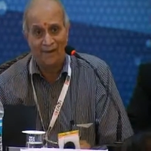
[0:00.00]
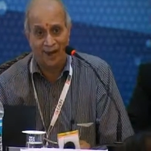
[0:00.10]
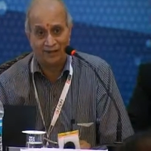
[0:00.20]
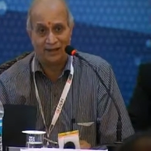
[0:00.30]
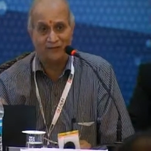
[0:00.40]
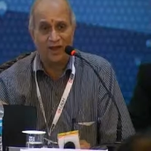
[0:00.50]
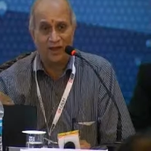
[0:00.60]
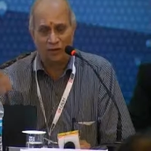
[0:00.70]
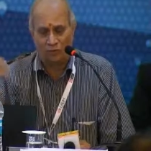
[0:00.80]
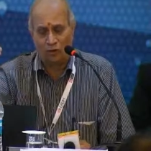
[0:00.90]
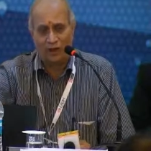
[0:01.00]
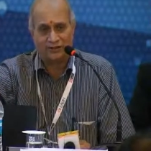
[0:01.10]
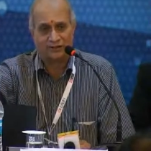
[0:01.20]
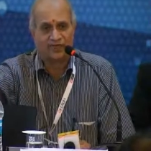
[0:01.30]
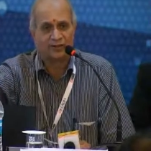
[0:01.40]
I think we are going to
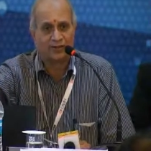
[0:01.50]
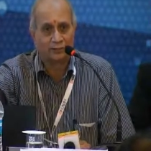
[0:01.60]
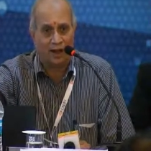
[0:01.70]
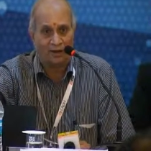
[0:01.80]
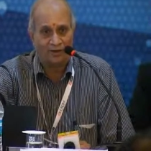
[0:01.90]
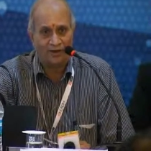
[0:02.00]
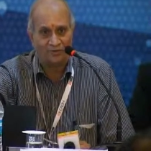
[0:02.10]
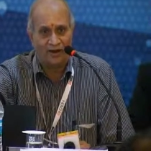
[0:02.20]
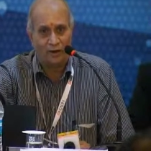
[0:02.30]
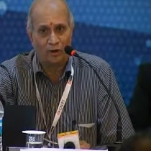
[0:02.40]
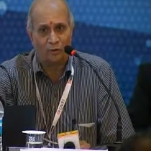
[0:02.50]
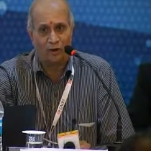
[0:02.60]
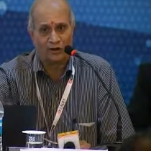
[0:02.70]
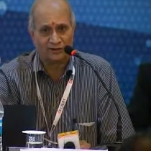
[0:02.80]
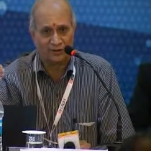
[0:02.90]
achieve Six Sigma, failure in
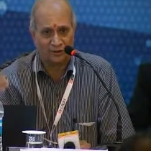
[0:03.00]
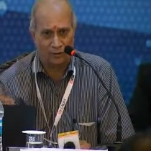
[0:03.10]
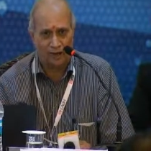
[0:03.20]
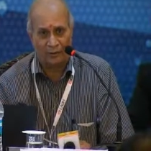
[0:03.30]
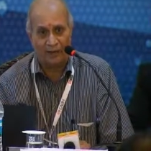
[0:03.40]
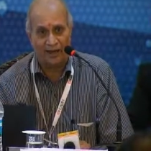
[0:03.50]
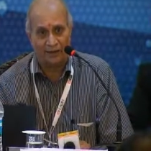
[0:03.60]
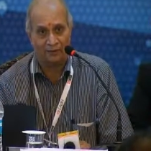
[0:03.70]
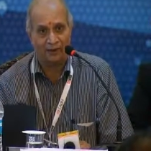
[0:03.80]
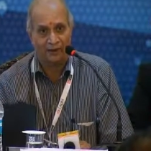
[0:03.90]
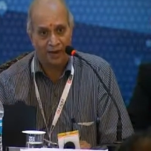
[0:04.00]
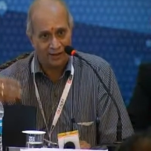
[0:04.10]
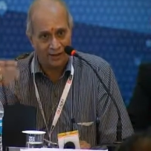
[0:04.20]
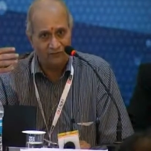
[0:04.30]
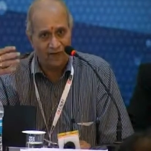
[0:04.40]
one in, one in a million.
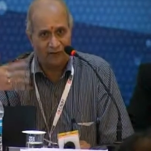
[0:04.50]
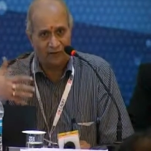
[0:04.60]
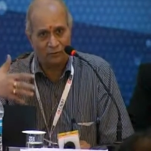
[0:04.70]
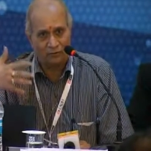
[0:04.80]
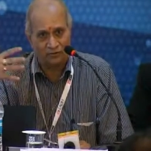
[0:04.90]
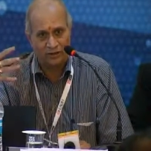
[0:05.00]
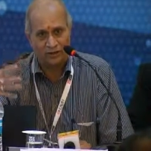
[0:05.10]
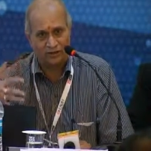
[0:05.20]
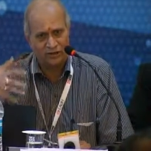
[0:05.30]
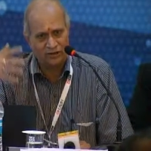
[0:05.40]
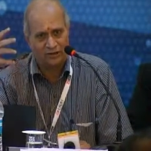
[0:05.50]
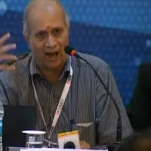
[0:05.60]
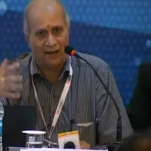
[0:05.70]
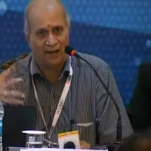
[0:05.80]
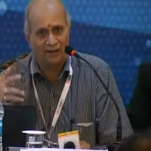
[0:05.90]
I think we are trying to see that each
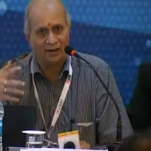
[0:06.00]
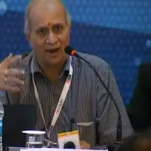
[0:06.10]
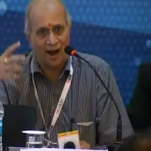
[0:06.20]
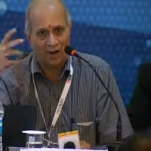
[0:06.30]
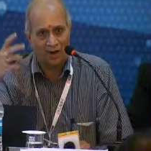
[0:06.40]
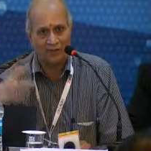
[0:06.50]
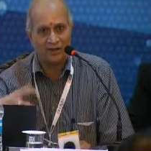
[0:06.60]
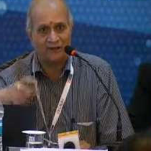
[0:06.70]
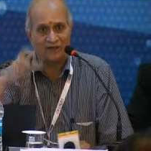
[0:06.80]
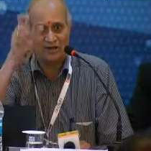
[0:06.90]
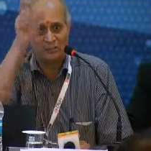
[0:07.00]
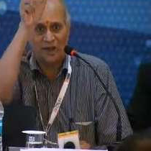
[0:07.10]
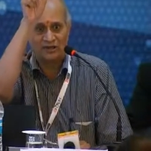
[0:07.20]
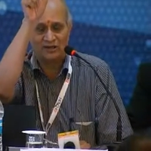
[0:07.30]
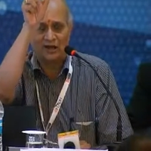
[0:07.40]
standard addresses a different
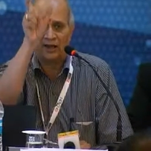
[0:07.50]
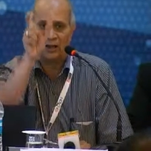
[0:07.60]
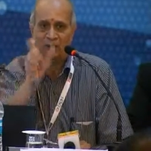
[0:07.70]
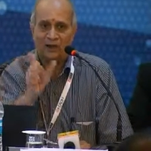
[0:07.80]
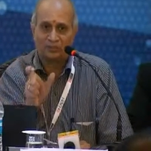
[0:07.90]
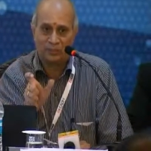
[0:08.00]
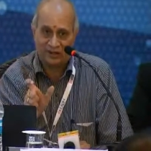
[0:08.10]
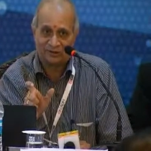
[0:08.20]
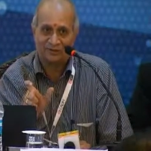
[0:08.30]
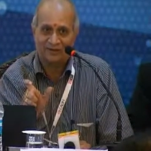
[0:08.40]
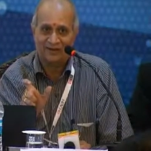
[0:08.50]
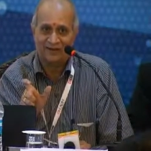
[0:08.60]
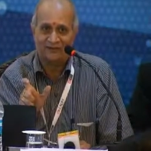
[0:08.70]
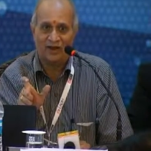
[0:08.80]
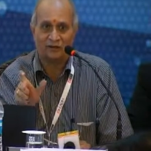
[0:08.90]
space in the enterprise space.
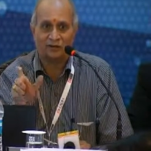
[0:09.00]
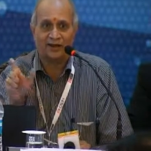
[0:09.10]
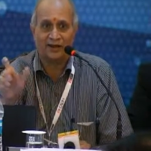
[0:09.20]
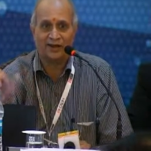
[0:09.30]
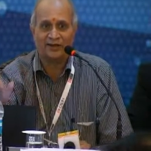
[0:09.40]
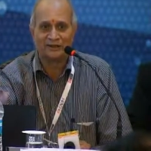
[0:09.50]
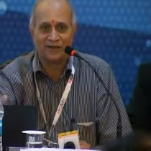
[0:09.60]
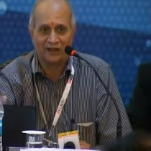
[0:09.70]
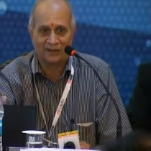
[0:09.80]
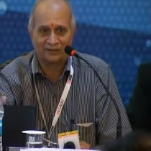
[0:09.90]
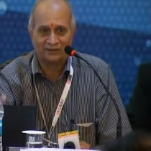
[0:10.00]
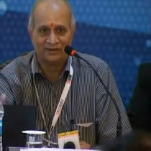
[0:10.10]
We have to integrate these standards.